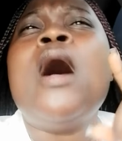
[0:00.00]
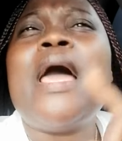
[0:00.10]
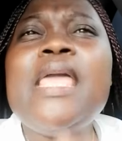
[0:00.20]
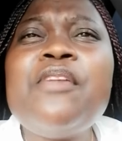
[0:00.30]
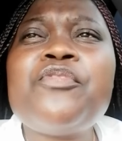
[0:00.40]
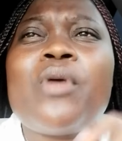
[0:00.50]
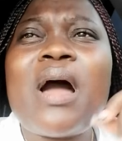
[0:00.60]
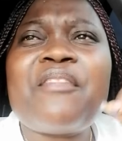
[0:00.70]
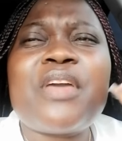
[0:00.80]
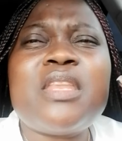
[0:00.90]
If you
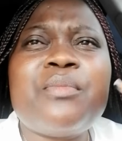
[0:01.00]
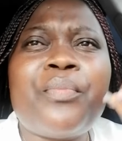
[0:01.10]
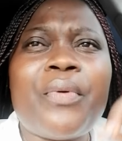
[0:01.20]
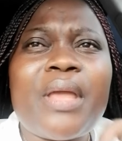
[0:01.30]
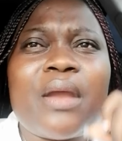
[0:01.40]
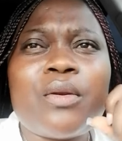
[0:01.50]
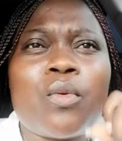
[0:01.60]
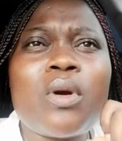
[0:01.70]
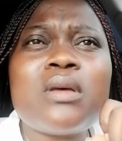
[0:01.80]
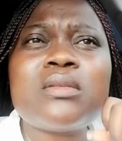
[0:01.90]
have any prayer
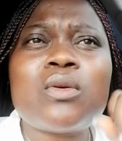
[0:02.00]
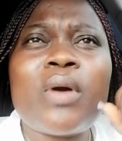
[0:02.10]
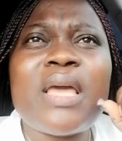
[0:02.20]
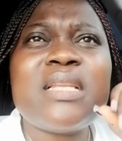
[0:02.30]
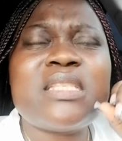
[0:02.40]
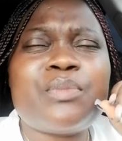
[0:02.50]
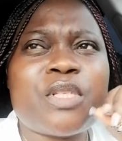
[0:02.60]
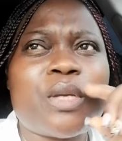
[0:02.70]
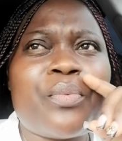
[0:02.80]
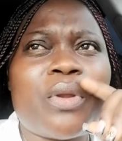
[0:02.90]
requests or any
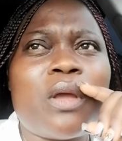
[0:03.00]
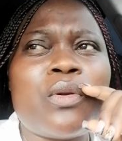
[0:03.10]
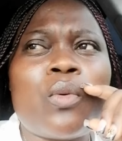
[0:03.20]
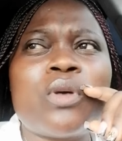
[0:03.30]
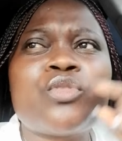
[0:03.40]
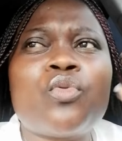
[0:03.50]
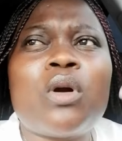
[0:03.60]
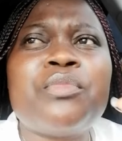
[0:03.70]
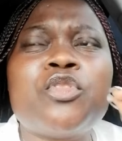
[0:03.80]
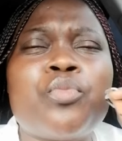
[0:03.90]
special prayer requests you
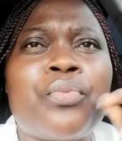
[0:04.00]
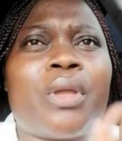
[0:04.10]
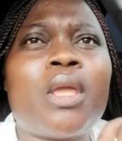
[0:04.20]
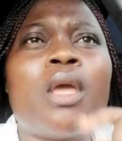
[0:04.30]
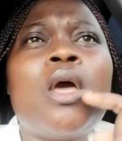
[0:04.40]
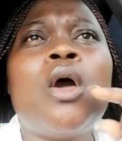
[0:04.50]
want me to pray